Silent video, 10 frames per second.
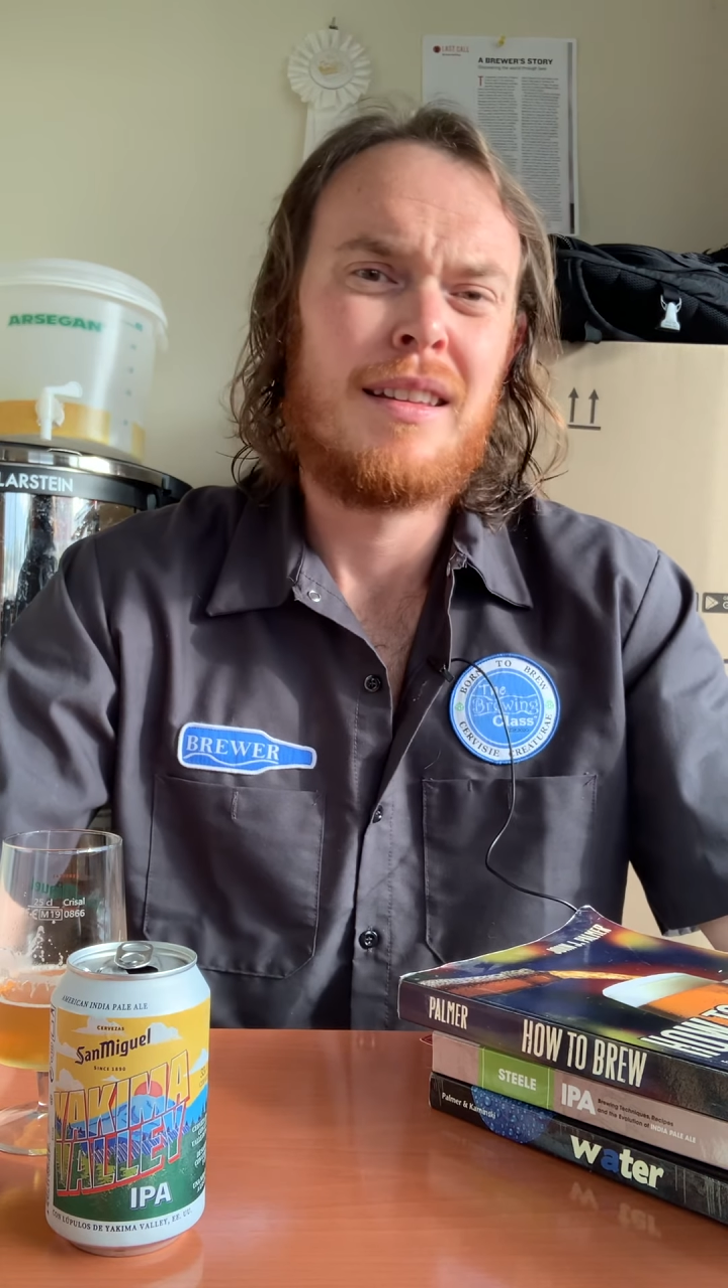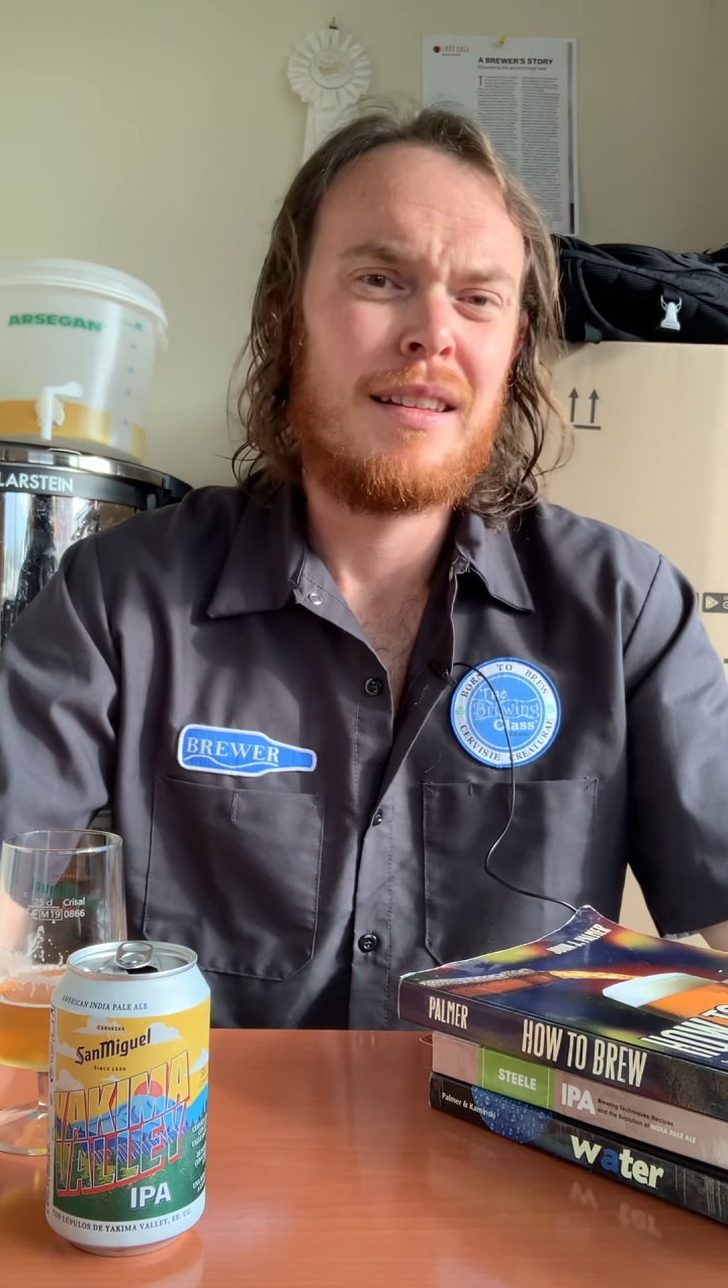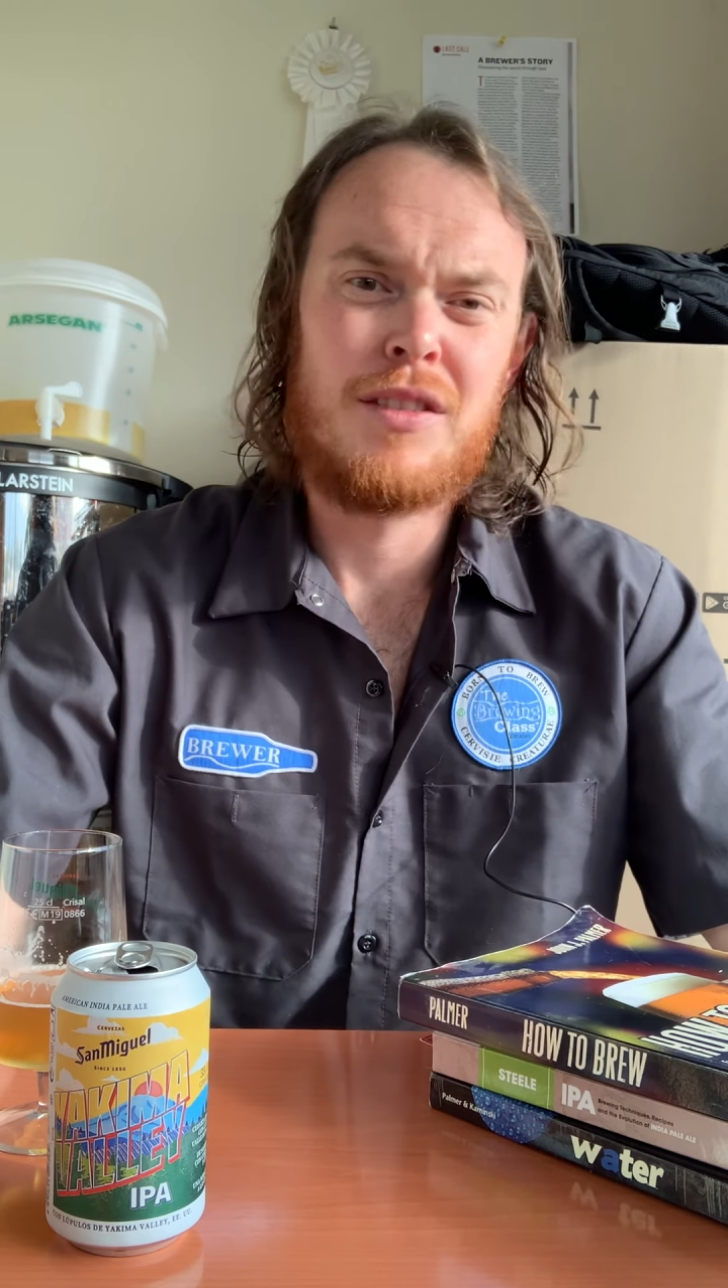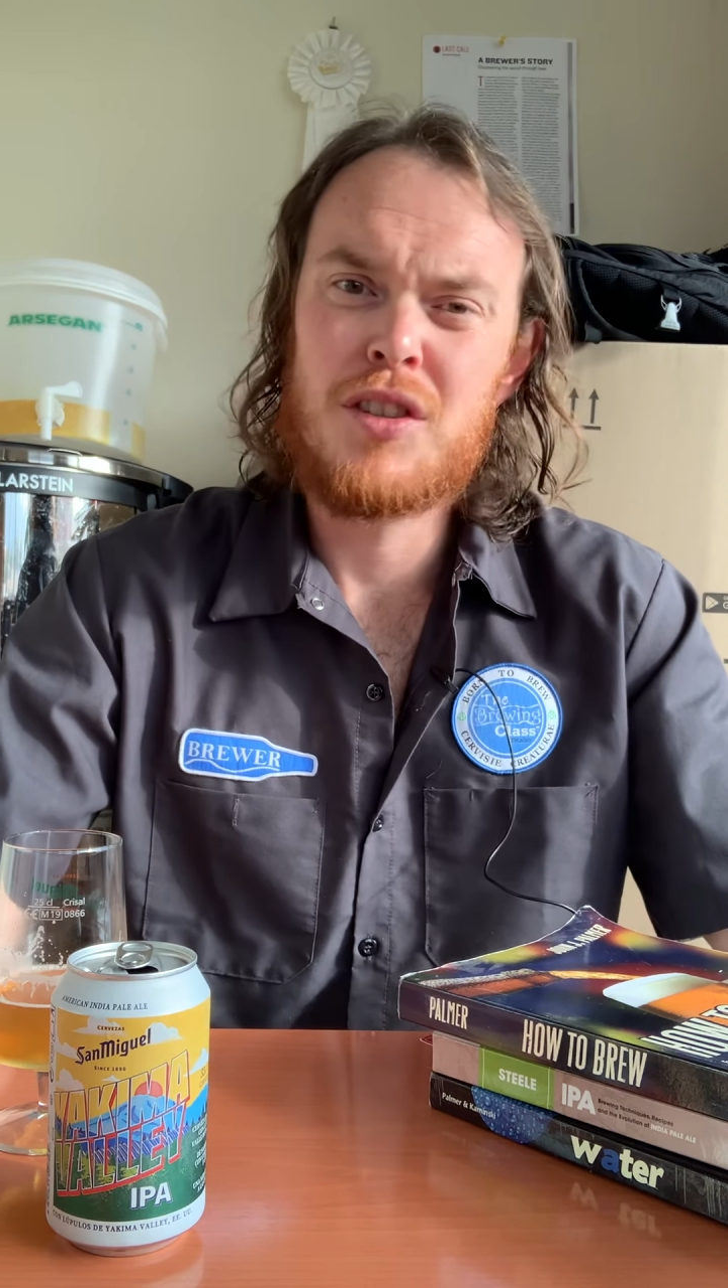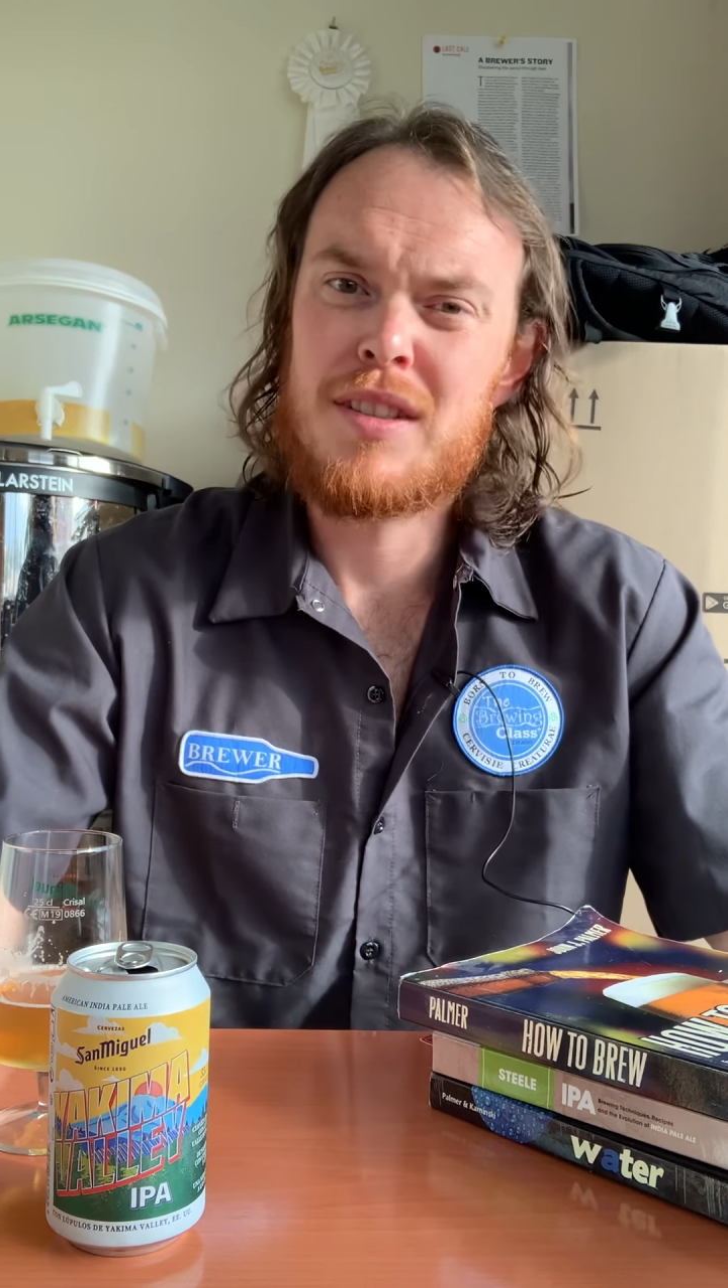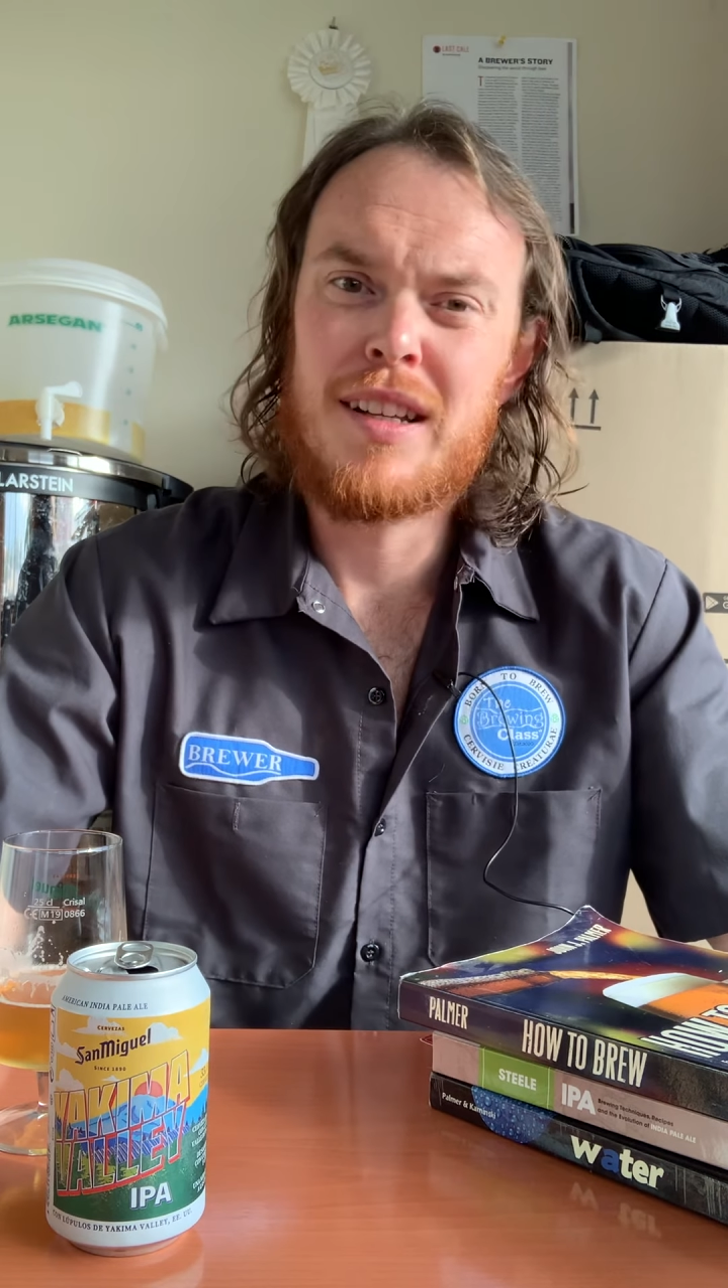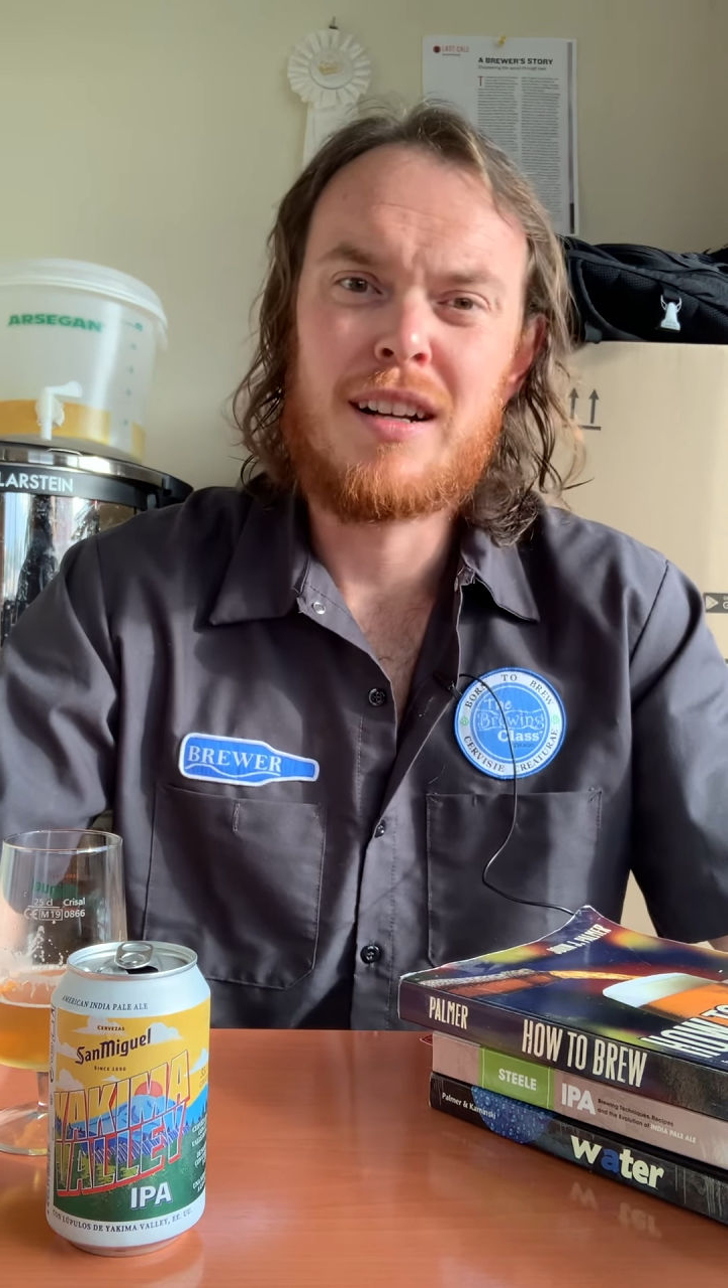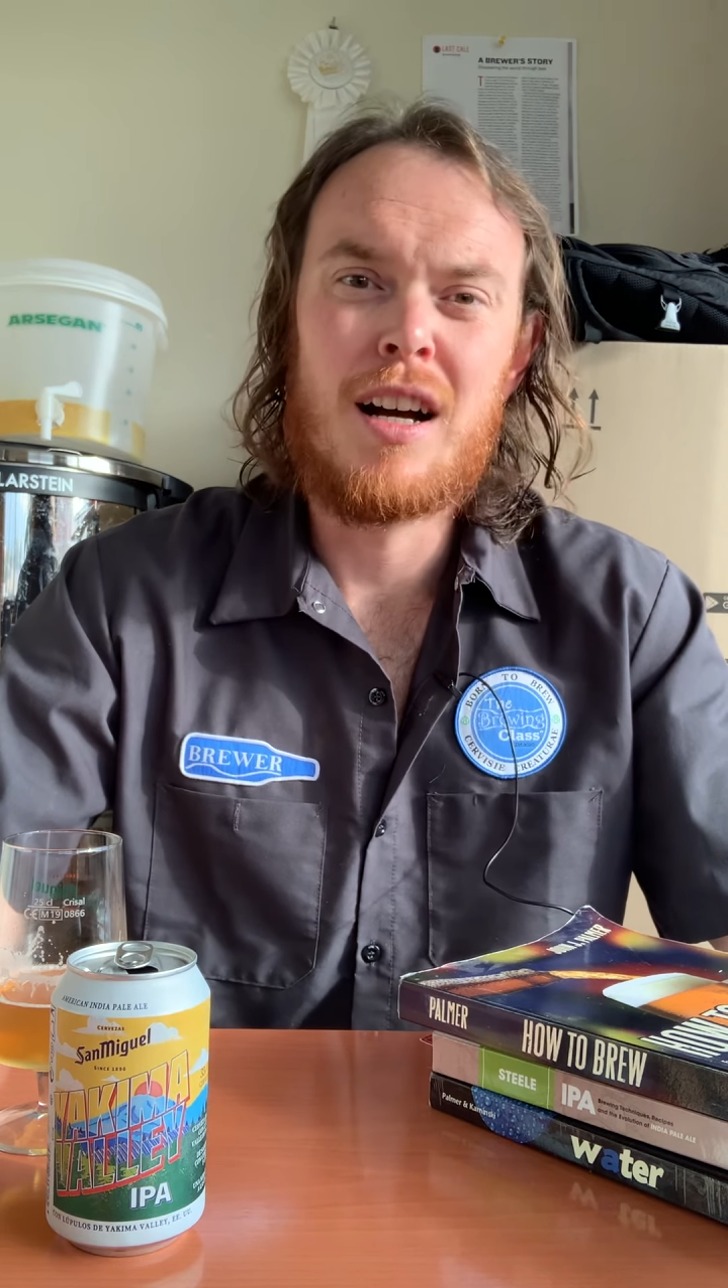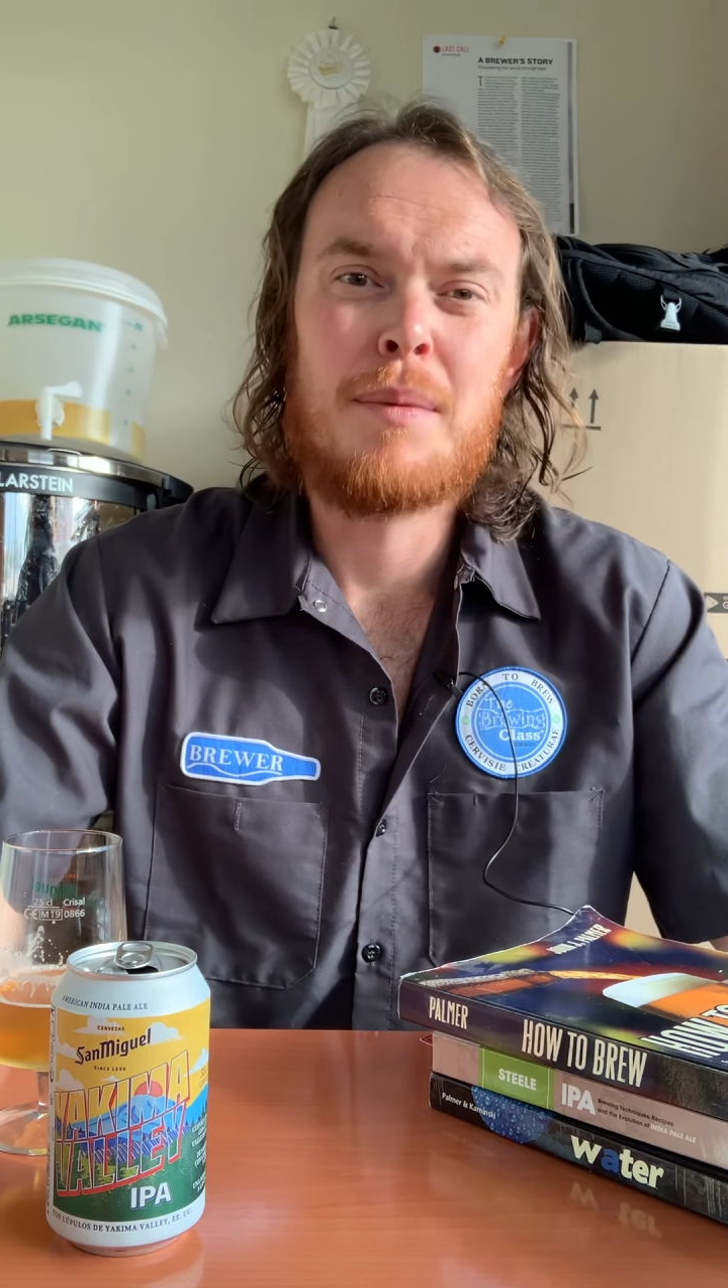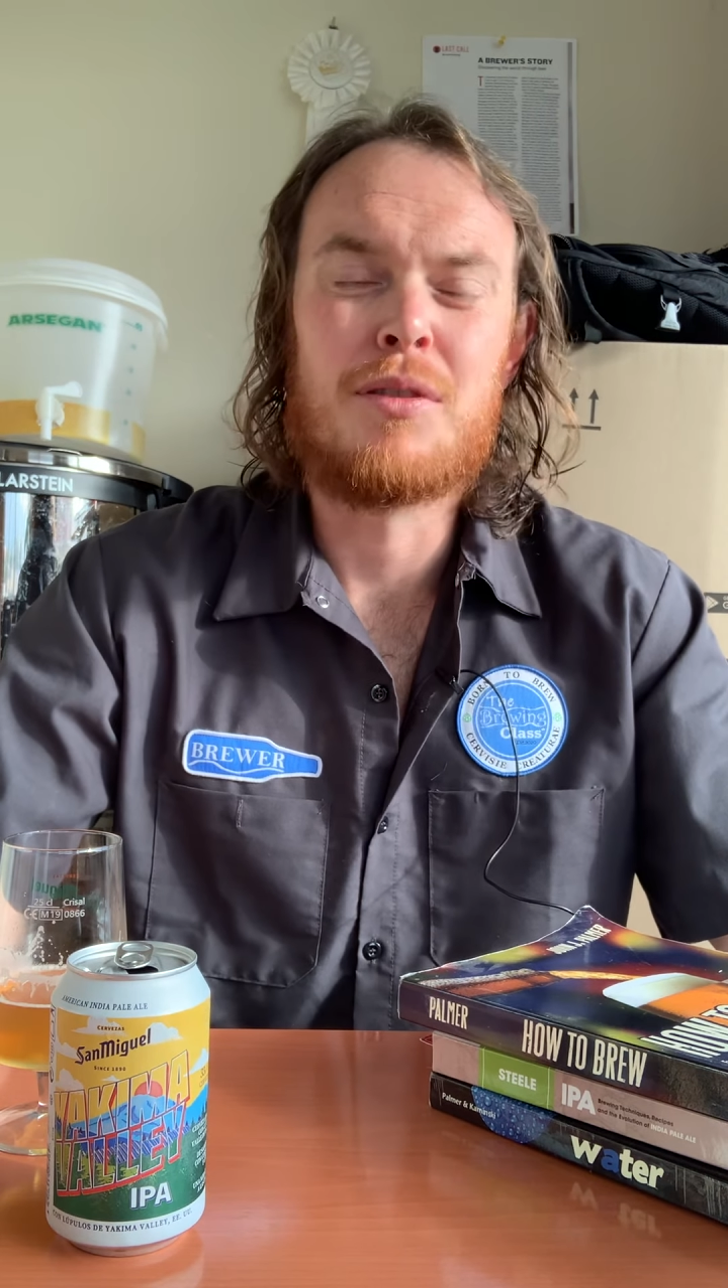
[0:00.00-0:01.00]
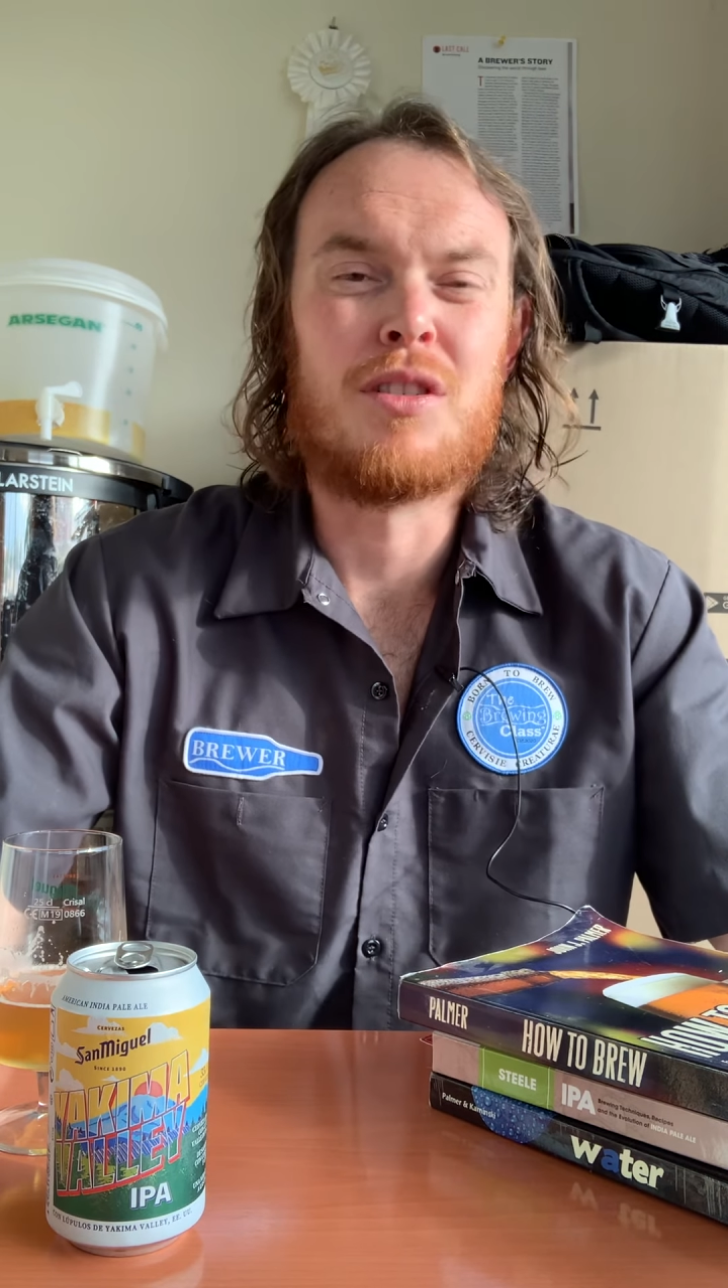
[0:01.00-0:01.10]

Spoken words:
just like hops,